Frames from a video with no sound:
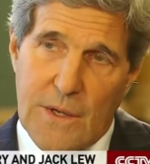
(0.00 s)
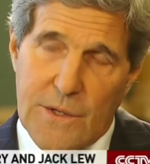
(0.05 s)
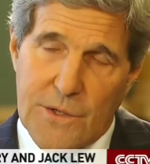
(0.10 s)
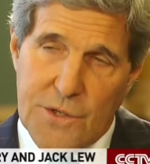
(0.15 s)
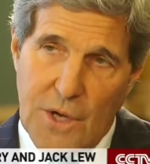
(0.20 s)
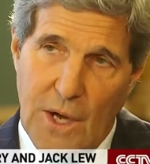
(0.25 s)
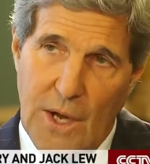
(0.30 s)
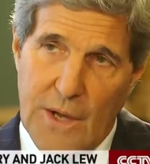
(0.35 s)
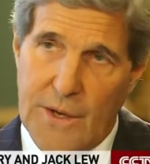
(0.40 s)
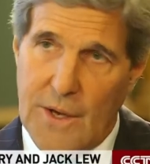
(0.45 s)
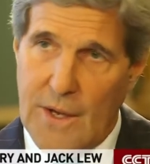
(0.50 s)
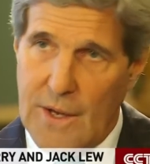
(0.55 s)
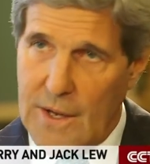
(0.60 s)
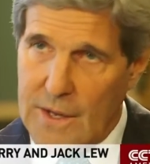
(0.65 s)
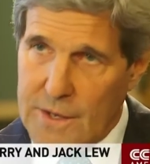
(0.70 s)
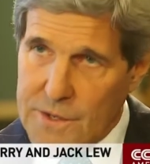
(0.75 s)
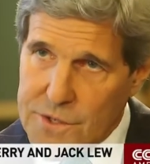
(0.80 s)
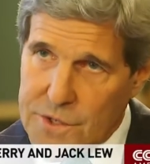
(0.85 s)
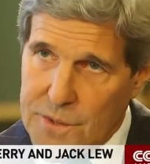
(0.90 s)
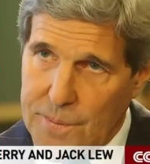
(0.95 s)
China
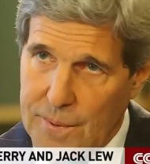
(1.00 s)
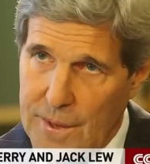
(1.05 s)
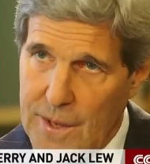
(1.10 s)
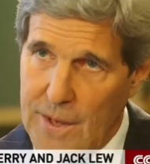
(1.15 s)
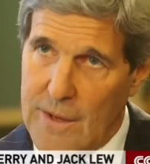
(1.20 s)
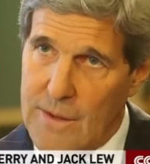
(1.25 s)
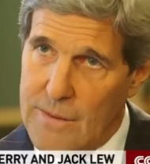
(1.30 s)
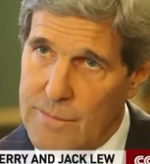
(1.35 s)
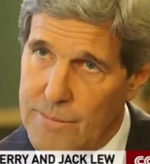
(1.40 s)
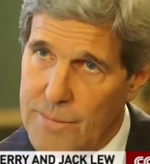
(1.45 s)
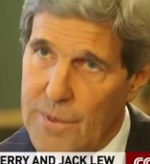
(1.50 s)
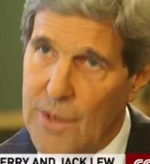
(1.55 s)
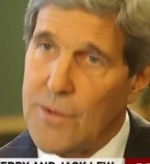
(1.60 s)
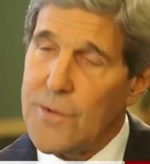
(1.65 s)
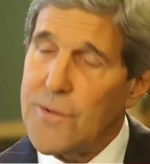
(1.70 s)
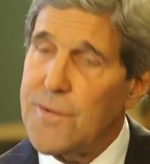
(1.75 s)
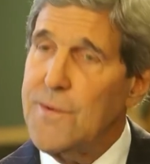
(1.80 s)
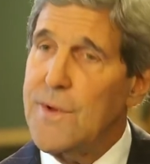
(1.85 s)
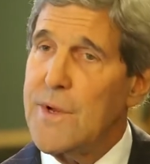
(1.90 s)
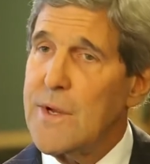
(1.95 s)
and Japan
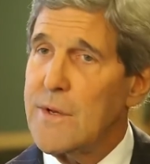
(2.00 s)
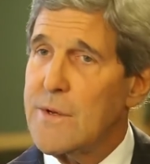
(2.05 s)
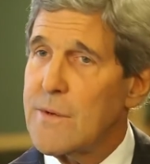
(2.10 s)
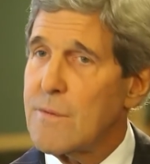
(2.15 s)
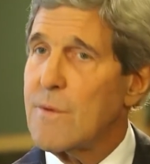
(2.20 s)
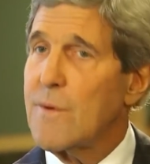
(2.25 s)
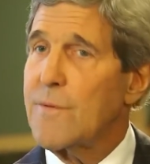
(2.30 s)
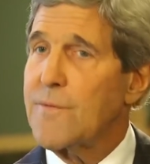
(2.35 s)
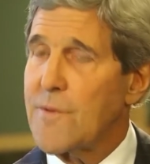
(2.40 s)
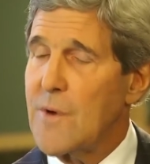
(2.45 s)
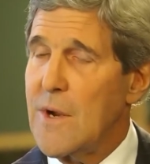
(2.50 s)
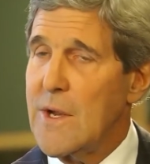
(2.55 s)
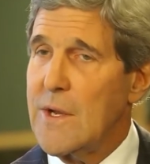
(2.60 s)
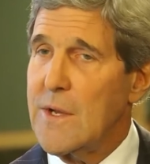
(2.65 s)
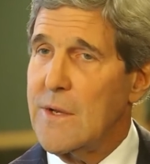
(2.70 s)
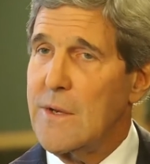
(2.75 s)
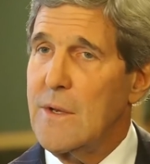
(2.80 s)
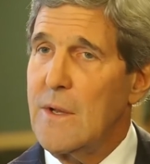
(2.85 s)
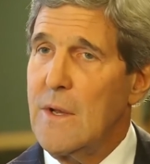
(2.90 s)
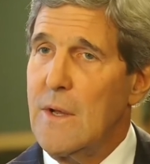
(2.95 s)
both need to
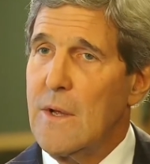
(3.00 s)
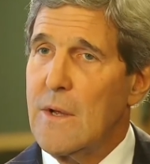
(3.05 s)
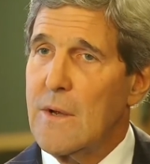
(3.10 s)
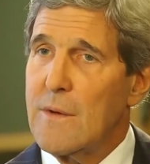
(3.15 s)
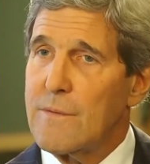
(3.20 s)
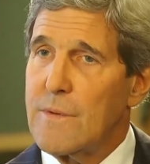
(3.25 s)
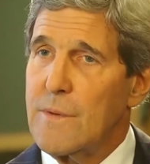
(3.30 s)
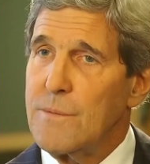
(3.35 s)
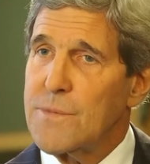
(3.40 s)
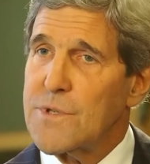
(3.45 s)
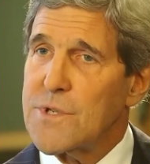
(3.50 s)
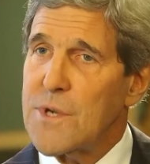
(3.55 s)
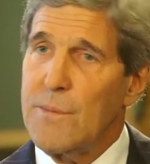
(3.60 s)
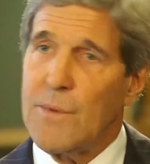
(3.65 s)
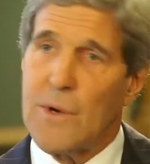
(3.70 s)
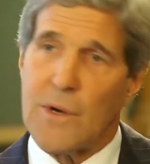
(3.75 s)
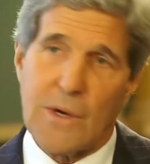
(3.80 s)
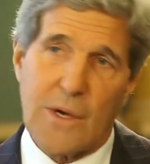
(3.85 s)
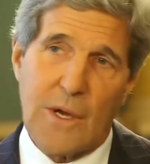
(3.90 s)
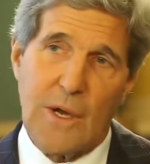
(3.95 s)
refrain from
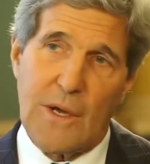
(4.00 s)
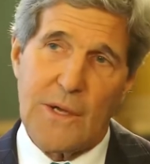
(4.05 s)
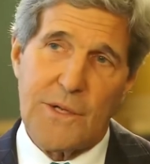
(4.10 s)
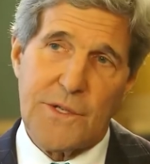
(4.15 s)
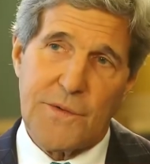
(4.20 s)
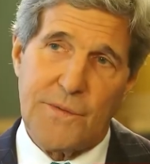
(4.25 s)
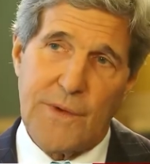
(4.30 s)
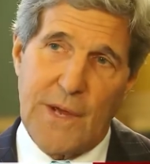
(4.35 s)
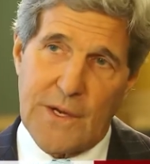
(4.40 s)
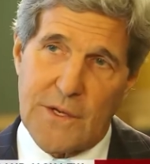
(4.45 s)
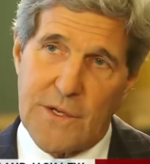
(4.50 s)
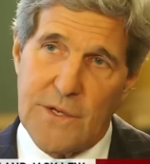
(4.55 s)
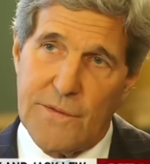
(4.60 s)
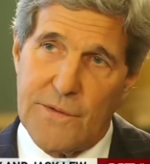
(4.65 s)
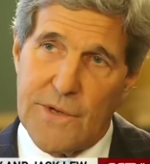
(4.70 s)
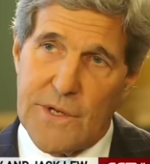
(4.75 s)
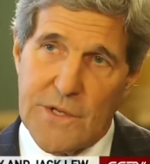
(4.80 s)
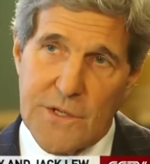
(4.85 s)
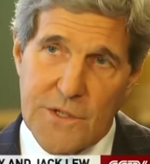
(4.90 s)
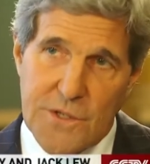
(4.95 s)
similar kinds of
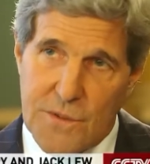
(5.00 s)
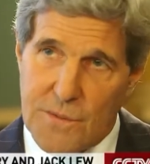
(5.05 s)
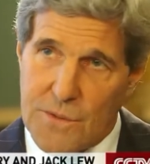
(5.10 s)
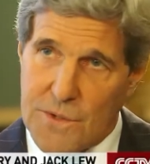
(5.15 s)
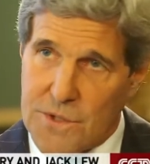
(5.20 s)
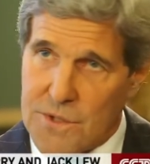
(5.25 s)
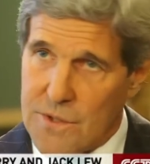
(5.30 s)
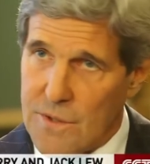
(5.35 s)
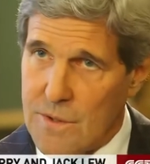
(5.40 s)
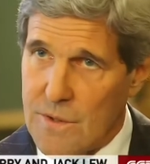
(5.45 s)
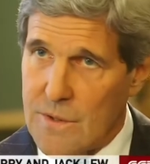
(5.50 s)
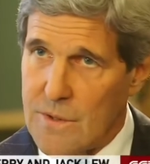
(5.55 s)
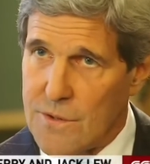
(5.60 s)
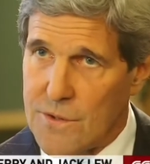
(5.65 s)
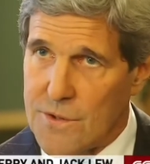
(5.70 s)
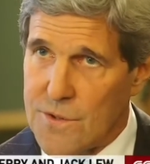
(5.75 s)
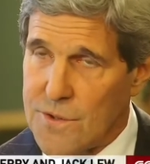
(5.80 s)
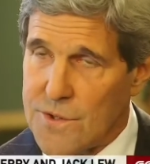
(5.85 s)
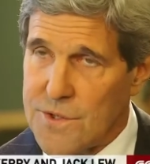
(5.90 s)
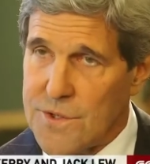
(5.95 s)
activities to assert
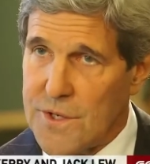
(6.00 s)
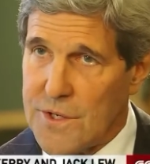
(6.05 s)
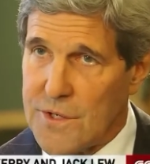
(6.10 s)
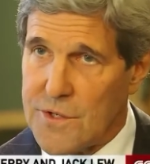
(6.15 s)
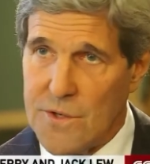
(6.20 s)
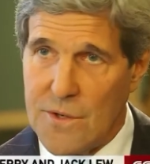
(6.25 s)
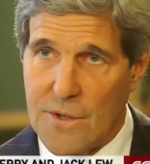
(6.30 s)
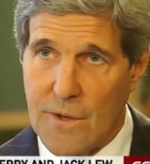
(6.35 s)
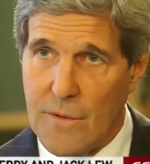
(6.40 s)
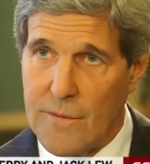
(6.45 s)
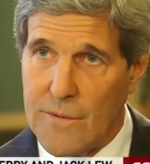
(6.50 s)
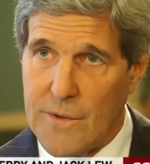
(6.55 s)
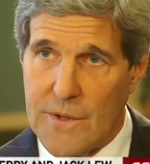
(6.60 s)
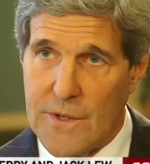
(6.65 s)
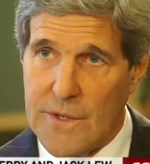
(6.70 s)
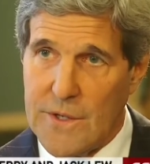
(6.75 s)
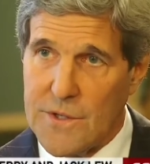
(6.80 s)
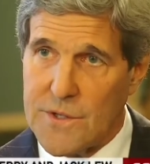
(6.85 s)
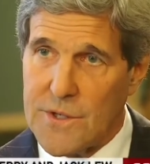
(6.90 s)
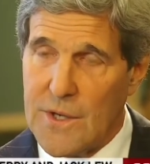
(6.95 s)
jurisdiction over
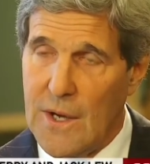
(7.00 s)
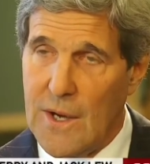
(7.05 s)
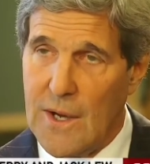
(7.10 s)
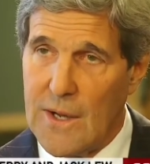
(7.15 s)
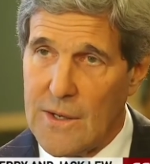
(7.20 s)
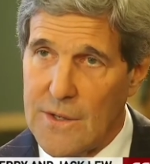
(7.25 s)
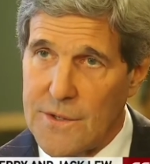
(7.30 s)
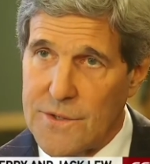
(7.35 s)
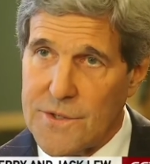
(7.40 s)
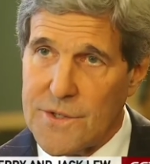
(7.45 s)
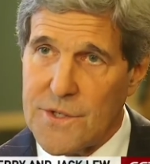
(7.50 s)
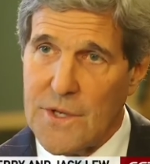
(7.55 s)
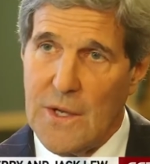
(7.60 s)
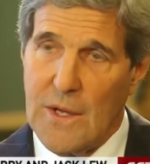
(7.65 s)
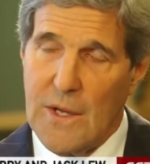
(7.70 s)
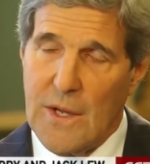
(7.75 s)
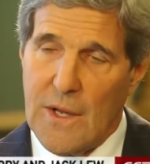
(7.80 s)
these islands.